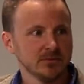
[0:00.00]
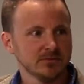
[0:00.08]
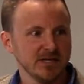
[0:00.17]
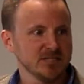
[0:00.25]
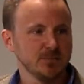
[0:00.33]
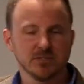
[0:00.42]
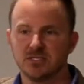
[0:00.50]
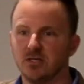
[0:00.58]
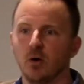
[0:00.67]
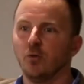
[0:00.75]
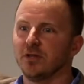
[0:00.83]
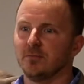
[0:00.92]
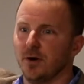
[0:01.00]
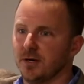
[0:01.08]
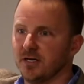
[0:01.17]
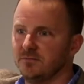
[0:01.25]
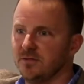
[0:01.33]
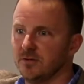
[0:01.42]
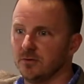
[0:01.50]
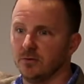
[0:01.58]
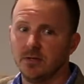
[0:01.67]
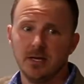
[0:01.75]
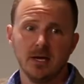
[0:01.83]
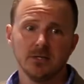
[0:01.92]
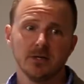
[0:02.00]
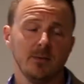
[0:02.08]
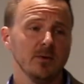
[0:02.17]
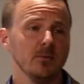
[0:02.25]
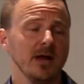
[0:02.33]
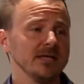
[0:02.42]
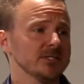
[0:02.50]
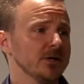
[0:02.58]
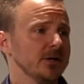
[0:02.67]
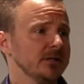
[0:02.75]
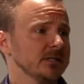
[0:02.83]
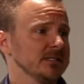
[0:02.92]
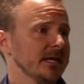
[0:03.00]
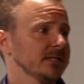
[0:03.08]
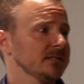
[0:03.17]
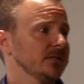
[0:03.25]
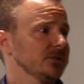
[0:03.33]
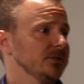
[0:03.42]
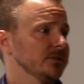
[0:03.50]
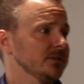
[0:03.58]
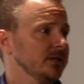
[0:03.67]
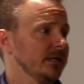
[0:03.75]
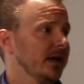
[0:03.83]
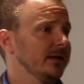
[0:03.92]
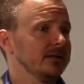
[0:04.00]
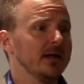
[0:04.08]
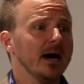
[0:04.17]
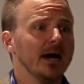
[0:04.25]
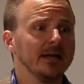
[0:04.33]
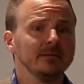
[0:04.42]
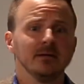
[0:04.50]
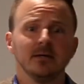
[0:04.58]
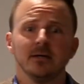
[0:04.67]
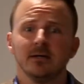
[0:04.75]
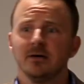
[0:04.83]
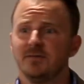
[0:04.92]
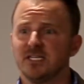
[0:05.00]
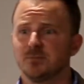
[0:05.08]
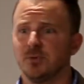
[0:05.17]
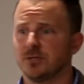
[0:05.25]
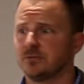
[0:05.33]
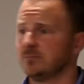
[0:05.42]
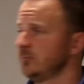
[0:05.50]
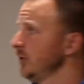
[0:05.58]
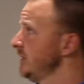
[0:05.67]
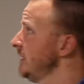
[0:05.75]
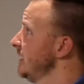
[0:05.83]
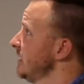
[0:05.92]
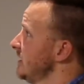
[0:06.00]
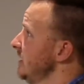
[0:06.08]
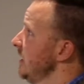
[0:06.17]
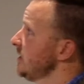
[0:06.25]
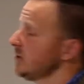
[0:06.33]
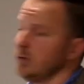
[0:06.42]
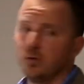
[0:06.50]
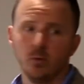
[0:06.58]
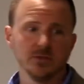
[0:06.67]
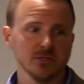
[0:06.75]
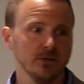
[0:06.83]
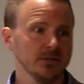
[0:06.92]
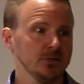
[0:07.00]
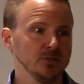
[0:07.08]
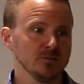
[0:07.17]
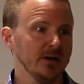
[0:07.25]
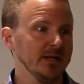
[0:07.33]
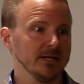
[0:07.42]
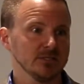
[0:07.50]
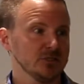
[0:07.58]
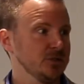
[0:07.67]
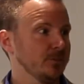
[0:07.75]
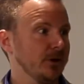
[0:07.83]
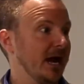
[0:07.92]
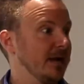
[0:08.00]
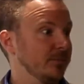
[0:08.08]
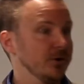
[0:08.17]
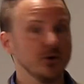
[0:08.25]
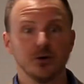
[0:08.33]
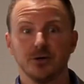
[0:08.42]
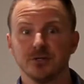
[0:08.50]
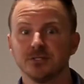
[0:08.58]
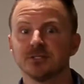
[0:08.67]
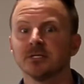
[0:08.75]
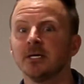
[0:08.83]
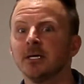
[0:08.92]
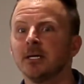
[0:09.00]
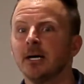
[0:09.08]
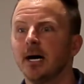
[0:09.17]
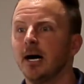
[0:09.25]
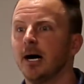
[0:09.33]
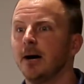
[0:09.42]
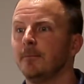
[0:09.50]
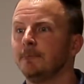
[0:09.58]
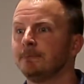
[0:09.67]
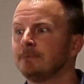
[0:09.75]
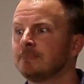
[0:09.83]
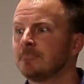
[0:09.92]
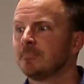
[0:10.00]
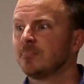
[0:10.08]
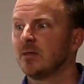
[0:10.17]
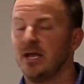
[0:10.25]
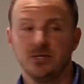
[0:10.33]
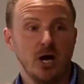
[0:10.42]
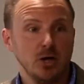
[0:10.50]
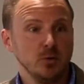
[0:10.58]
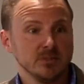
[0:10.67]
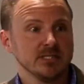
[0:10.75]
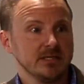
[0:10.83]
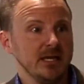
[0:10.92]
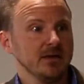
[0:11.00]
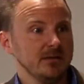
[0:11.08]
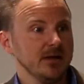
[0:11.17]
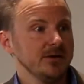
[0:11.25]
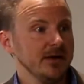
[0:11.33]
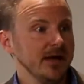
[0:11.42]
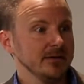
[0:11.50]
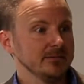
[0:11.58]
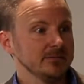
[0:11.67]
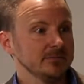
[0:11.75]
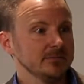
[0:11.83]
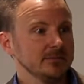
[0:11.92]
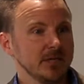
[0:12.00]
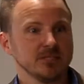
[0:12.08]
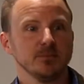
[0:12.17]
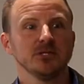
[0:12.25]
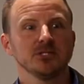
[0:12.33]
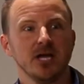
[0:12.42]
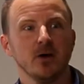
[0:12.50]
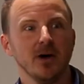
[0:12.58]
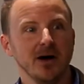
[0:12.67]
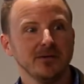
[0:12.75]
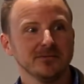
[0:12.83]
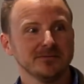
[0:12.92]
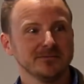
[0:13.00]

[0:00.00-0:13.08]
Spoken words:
Facebook's the only marketing vehicle. When I started Design Extensions in '99, Facebook really didn't exist. Google was only used by super hyper nerds. And Yahoo was the king of the internet, not to mention AOL.